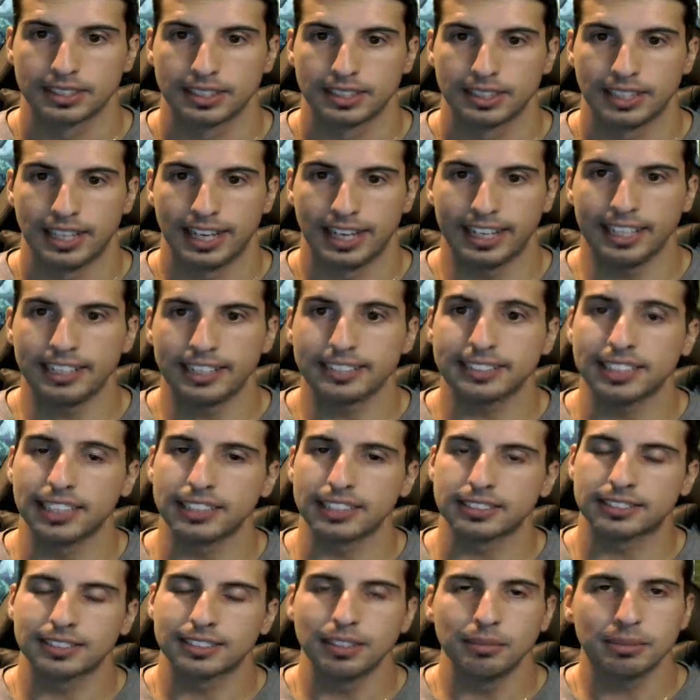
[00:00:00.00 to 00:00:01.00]
I gotta say,
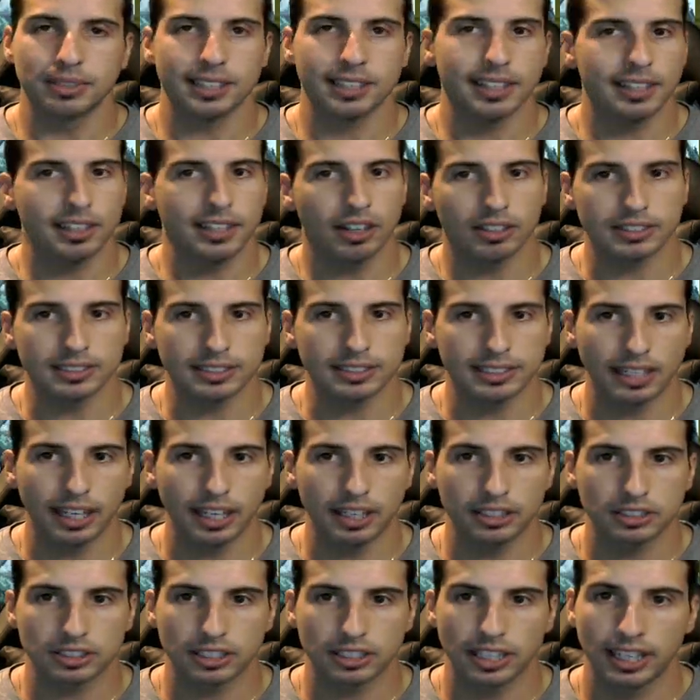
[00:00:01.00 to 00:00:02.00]
some Chaos
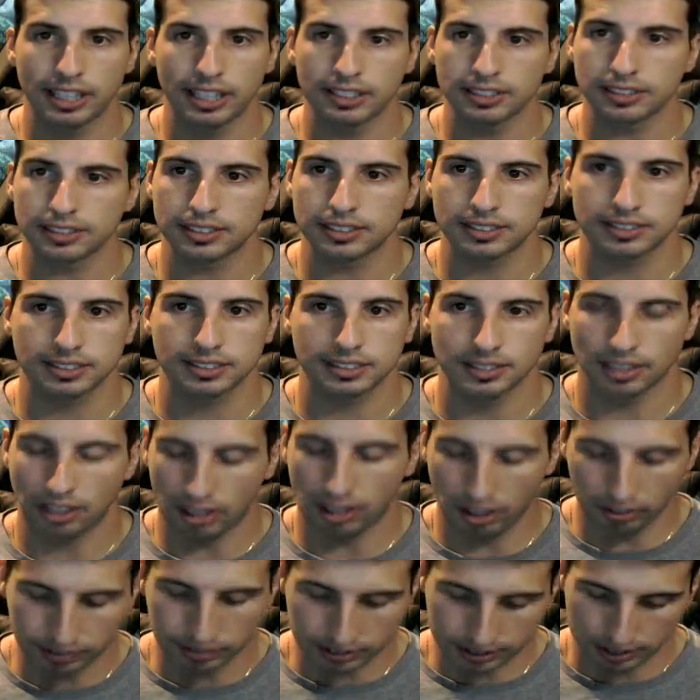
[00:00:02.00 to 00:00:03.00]
stage, guys,
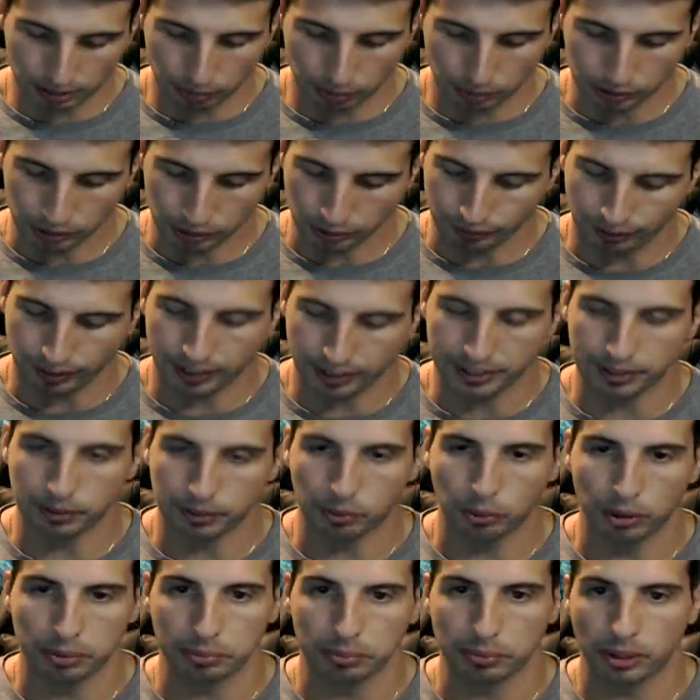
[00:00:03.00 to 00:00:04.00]
obviously when you're fighting
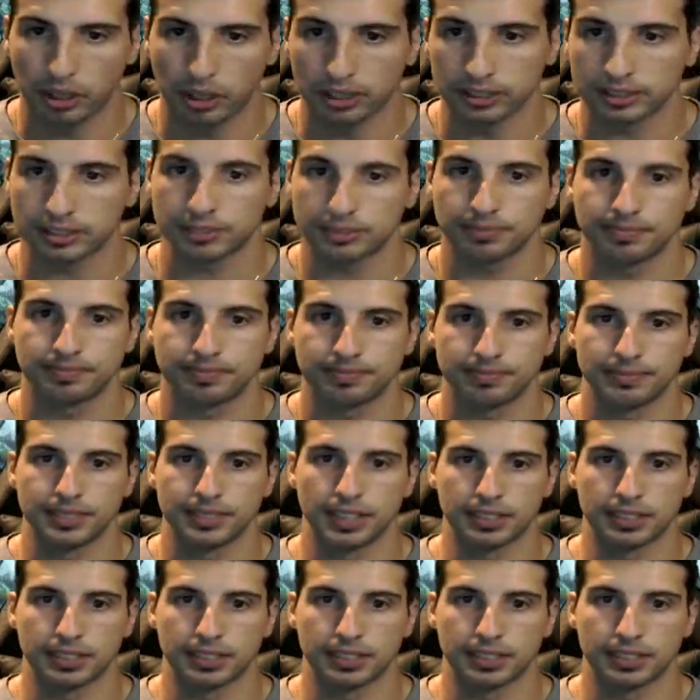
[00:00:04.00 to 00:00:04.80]
one boss, it's